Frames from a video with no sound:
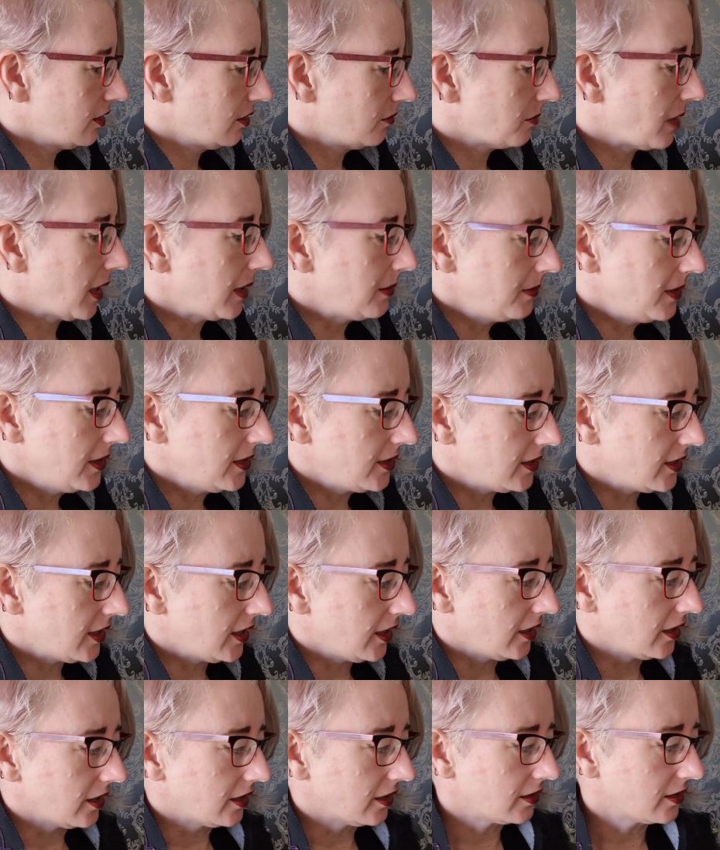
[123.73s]
maybe a
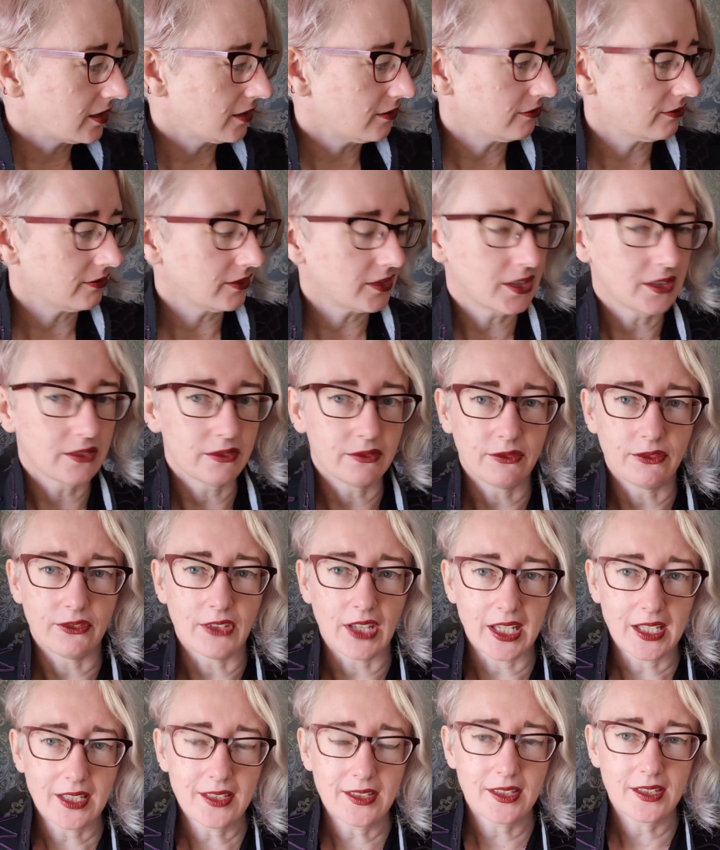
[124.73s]
year. The
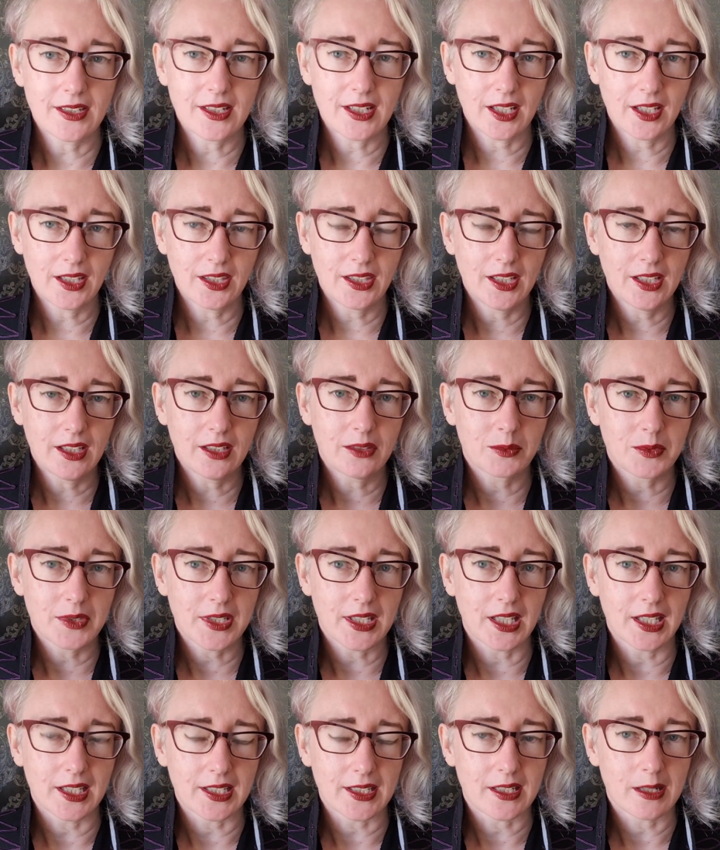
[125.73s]
vest, I think,
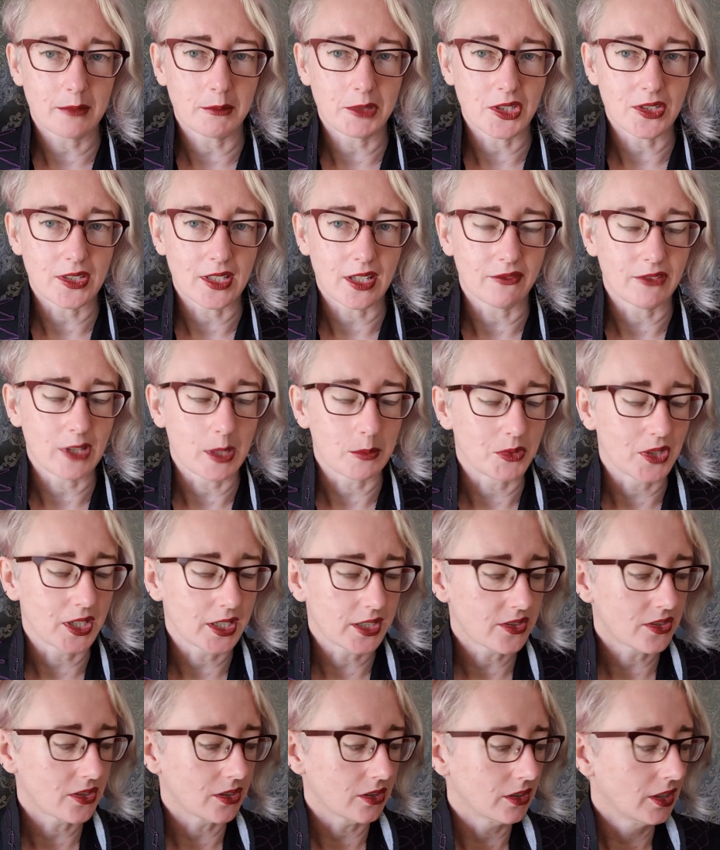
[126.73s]
was the last time I used that
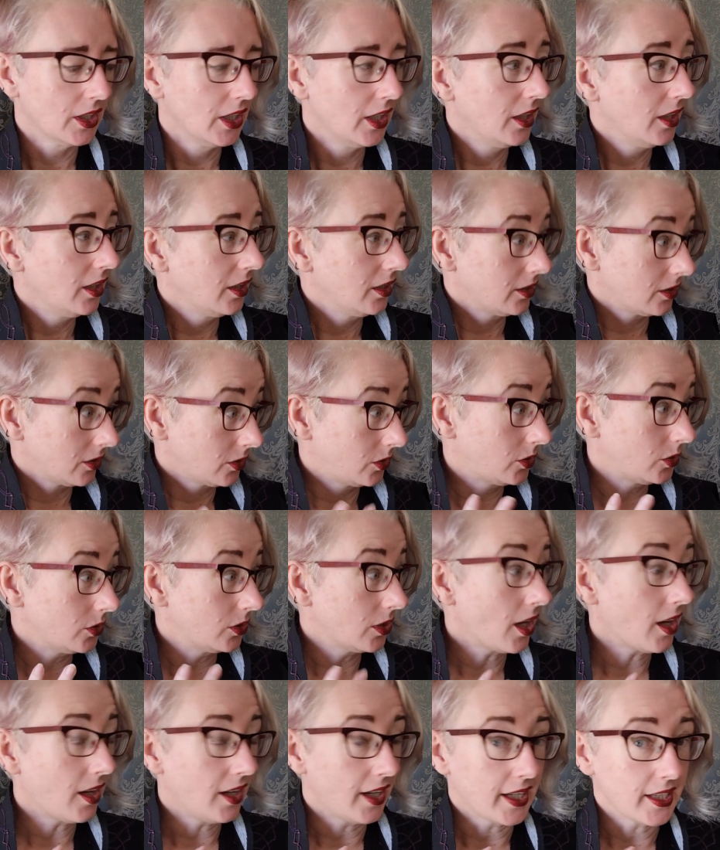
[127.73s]
fabric. So,
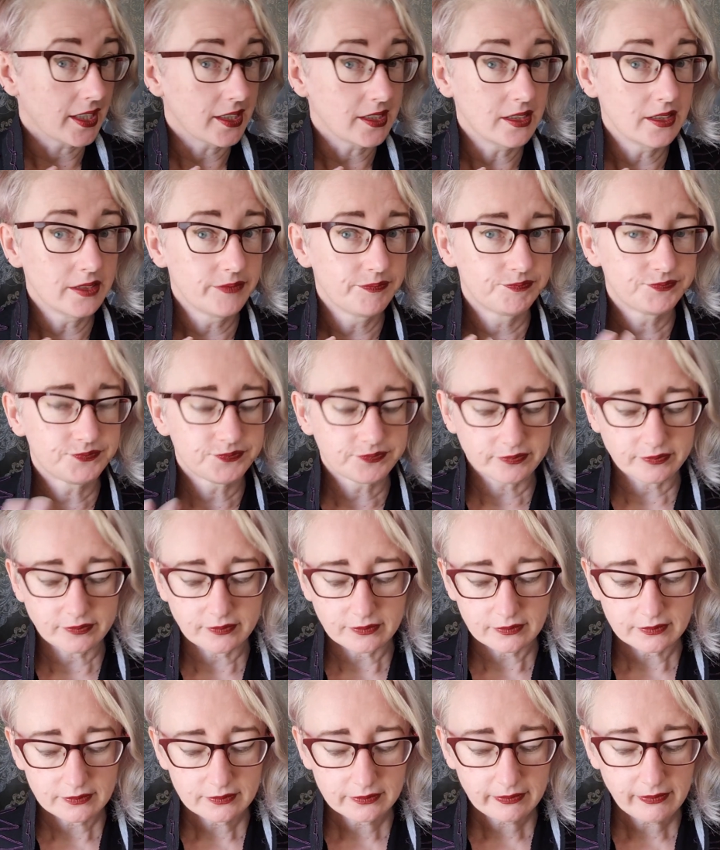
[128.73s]
good iron.
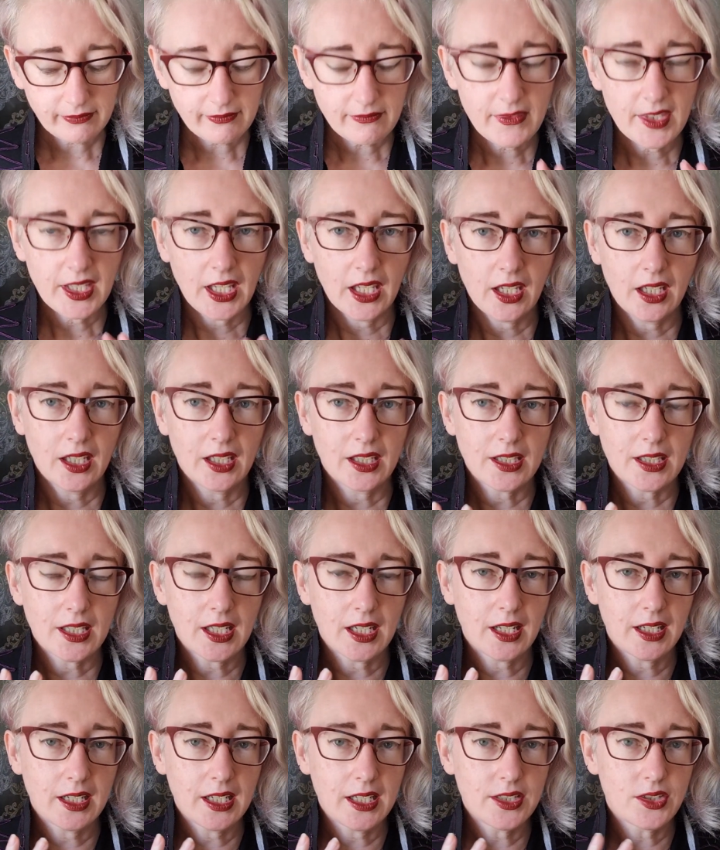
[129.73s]

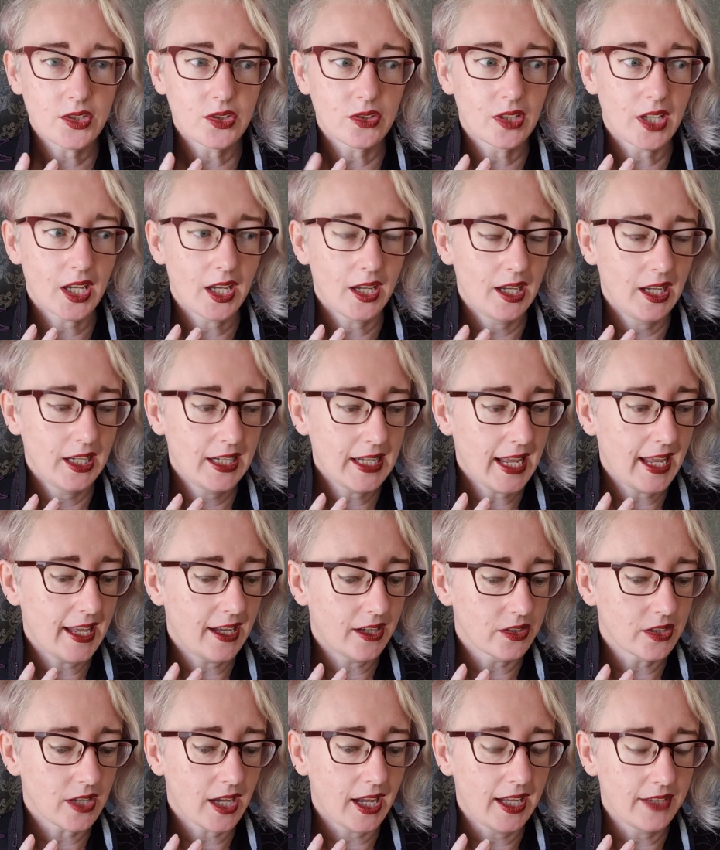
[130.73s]
Then I need to cut
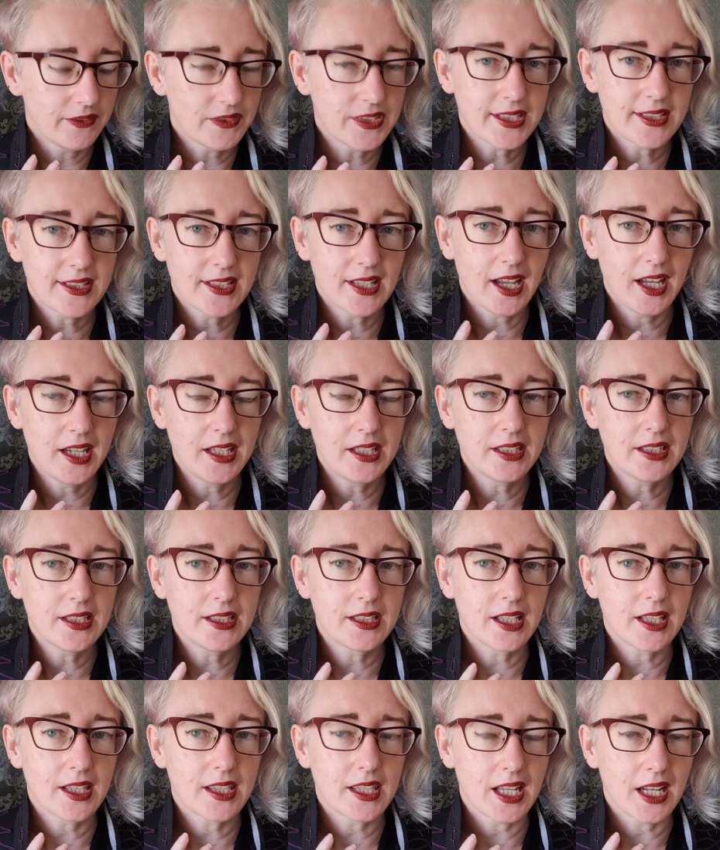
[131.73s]
out, I have decided
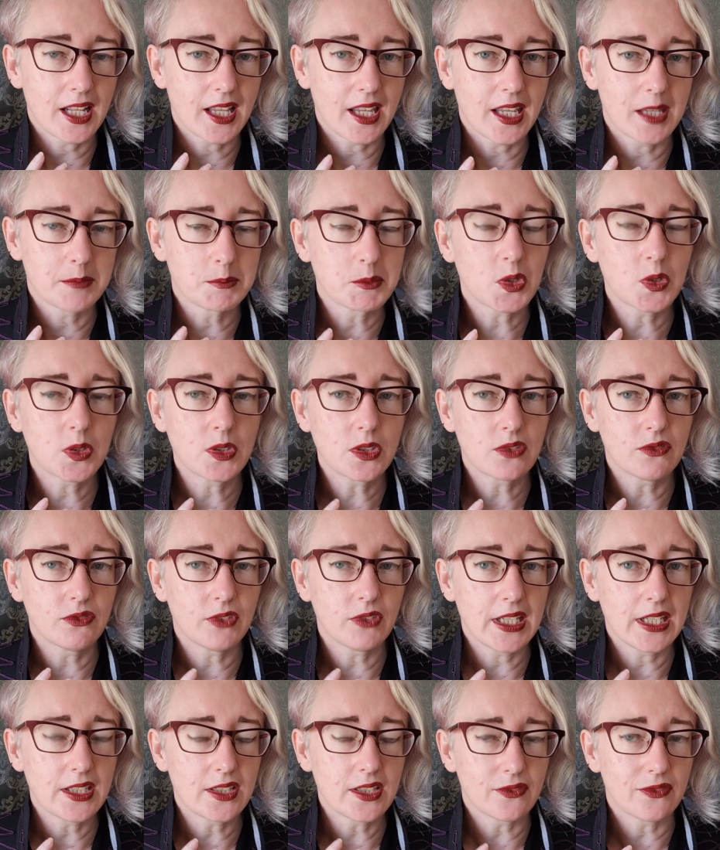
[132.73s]
that I am going to
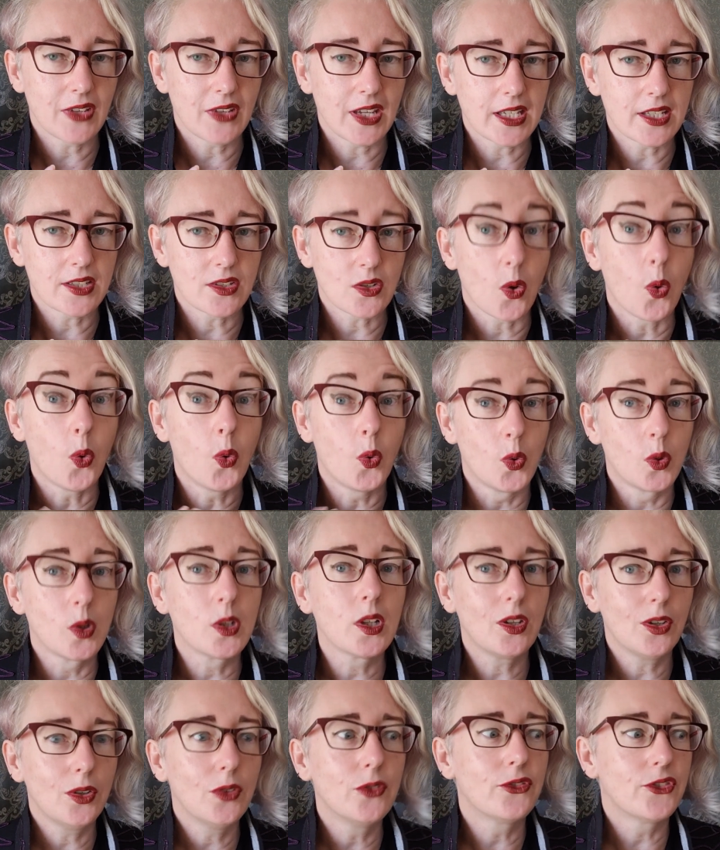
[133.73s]
interface
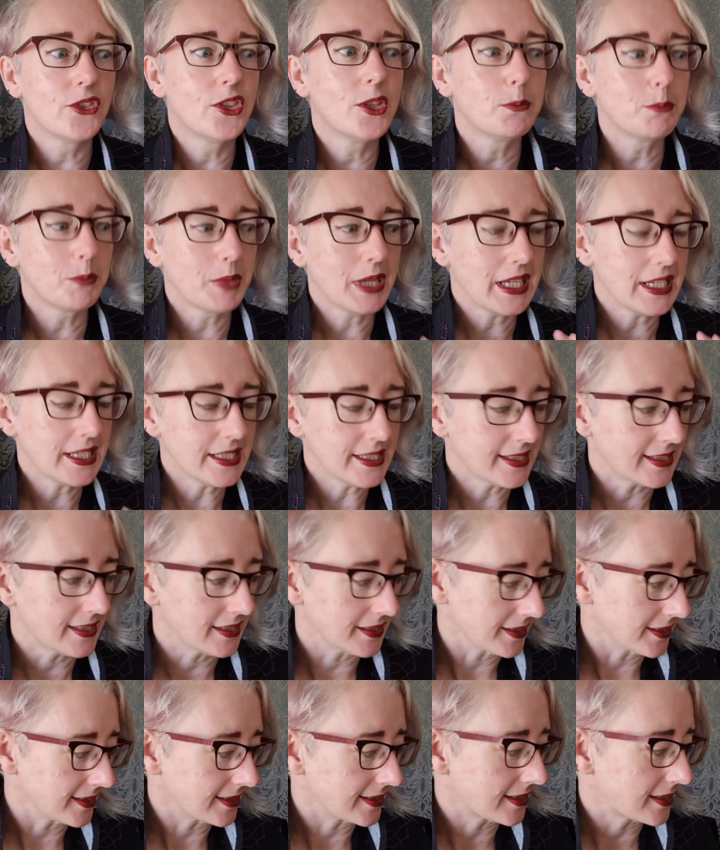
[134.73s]
all of the
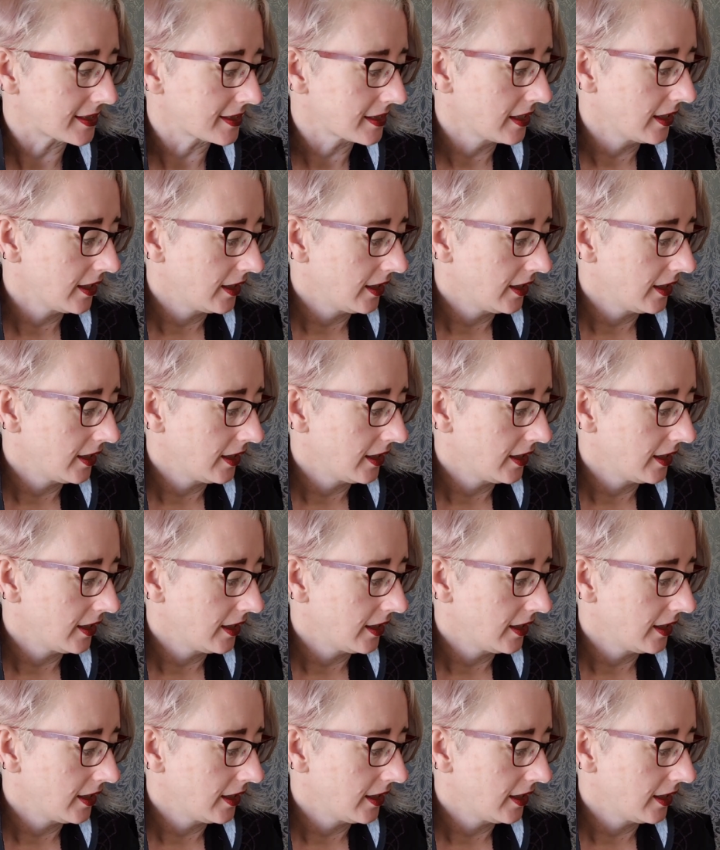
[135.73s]
pieces